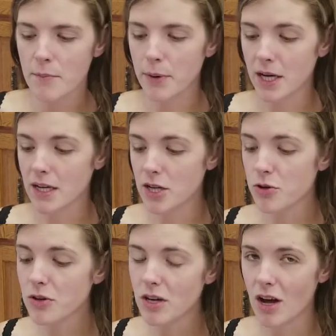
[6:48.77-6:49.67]
but
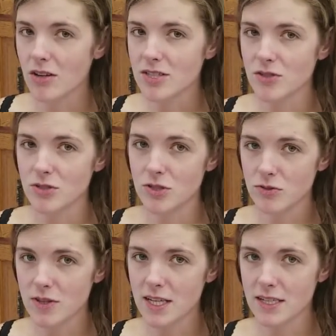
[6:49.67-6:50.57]
you could also
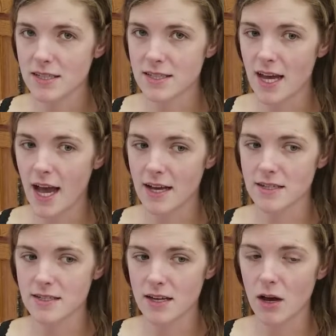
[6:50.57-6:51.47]
do these
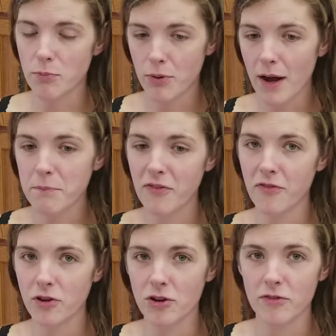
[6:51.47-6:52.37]
as a prep
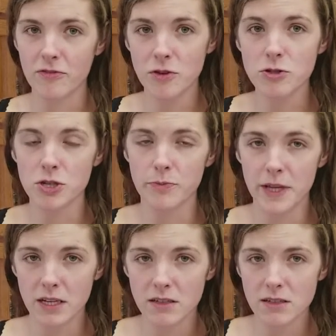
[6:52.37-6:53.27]
for future
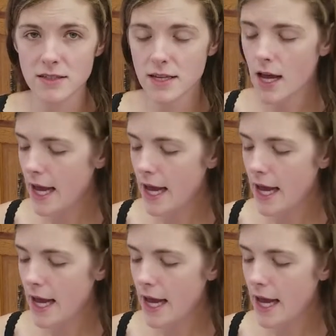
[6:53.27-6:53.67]
meals